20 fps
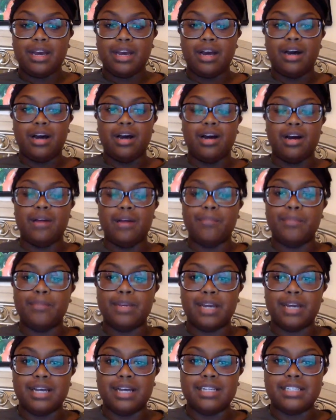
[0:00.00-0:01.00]

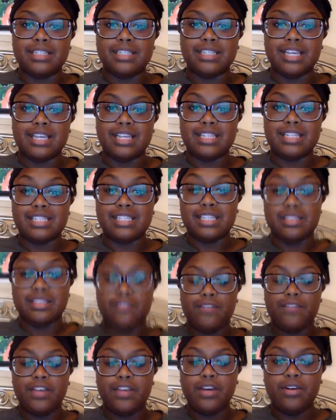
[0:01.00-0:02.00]
because it's in the
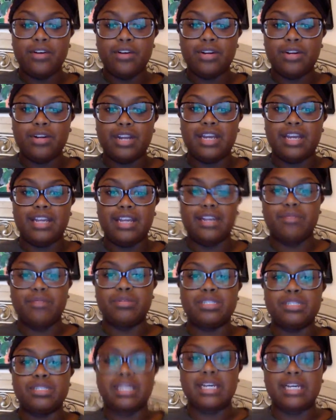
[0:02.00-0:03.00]
field and it
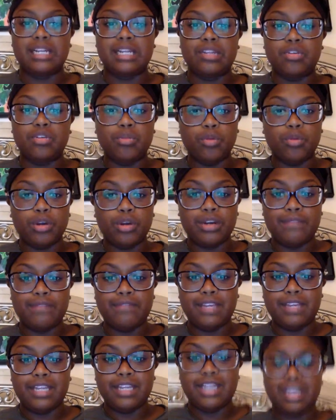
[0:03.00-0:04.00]
was like a little more
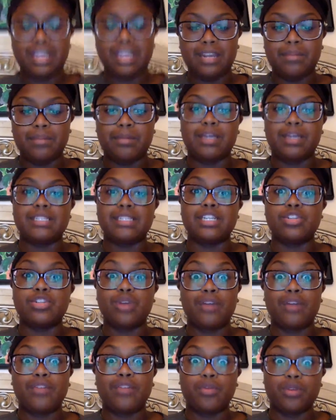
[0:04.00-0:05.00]
convenient because I do
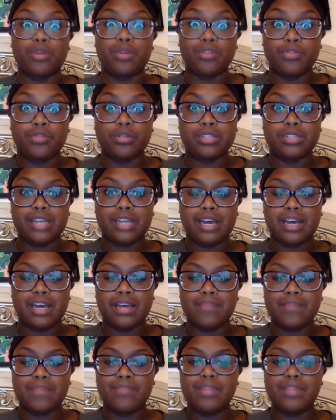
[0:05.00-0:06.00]
have to work full
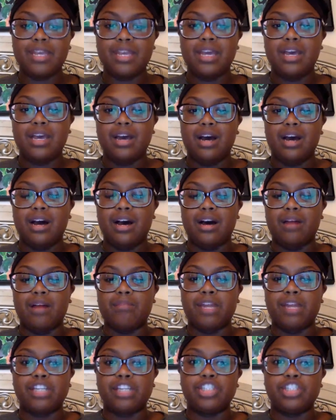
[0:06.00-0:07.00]
time.
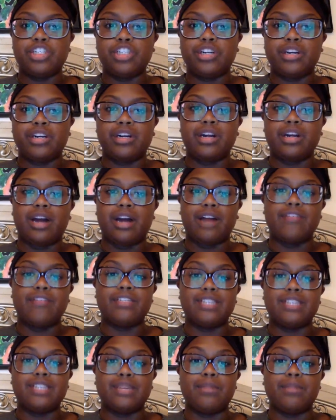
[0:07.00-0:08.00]
Next year,
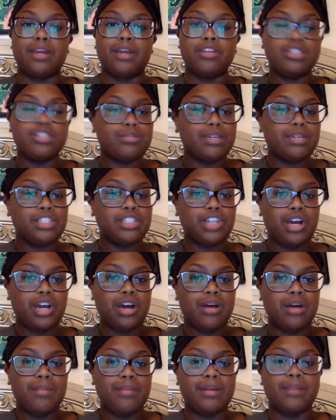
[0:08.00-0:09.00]
obviously I'm not using my
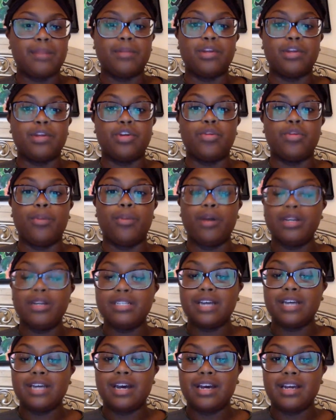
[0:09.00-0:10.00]
job and I'm going to go
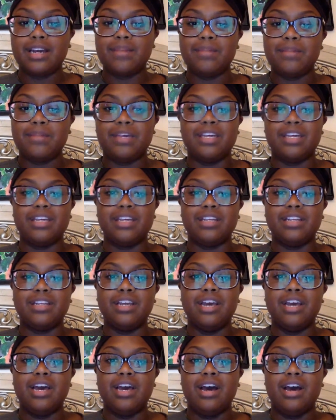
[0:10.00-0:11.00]
part-time and
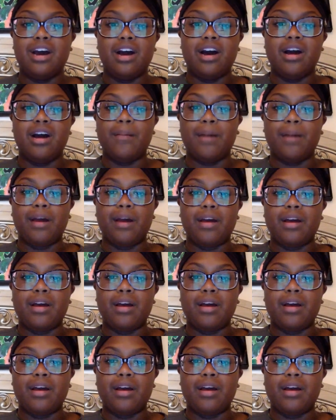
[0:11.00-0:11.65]
um,